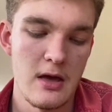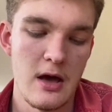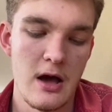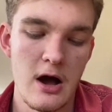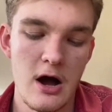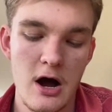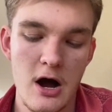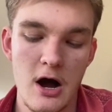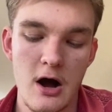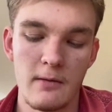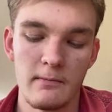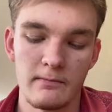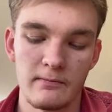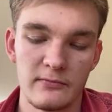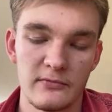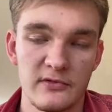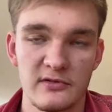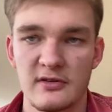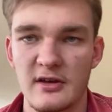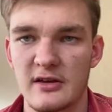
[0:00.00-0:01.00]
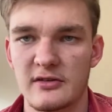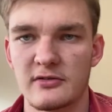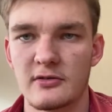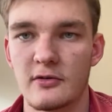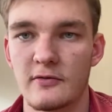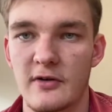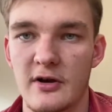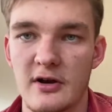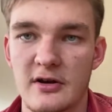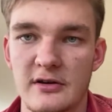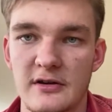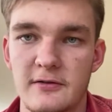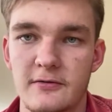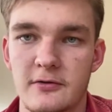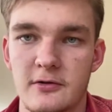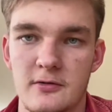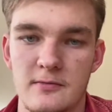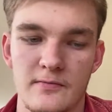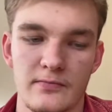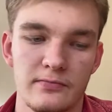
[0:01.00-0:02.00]
So that's not very
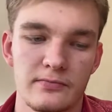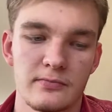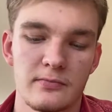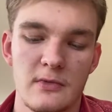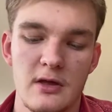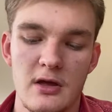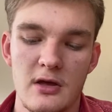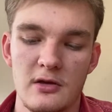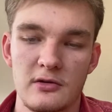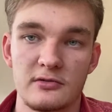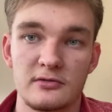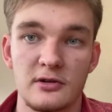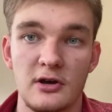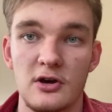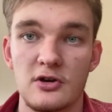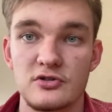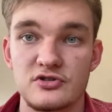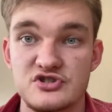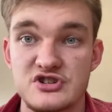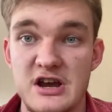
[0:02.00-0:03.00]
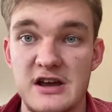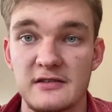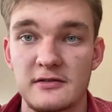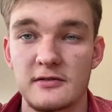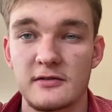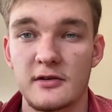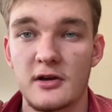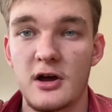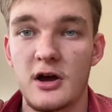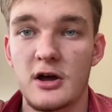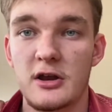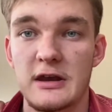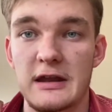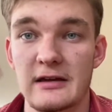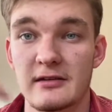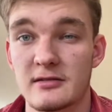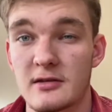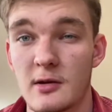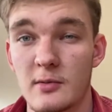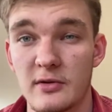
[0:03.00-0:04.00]
different. So chances are
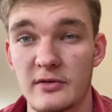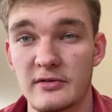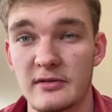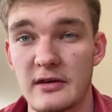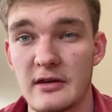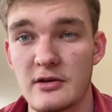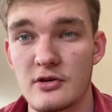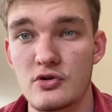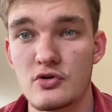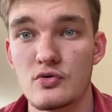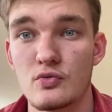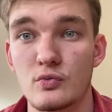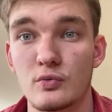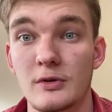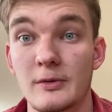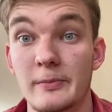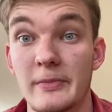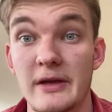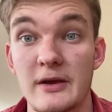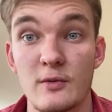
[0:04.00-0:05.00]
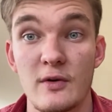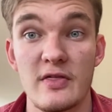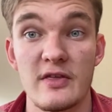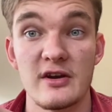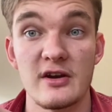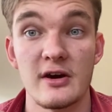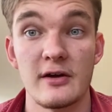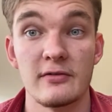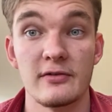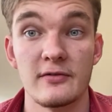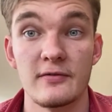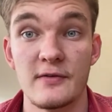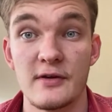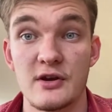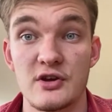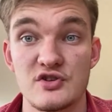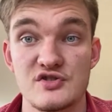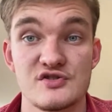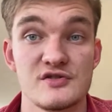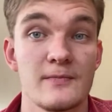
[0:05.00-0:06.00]
next time I see you will be when the night's
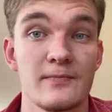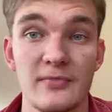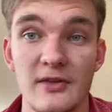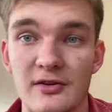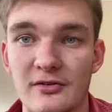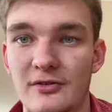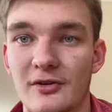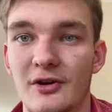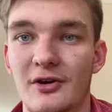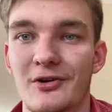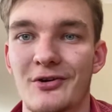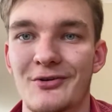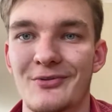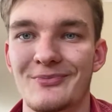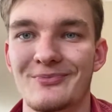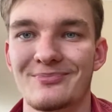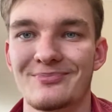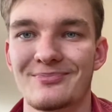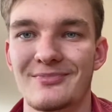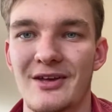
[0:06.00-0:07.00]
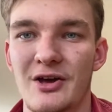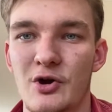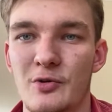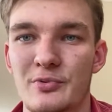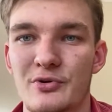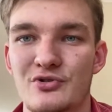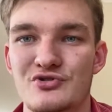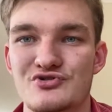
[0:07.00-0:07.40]
finished. So hope you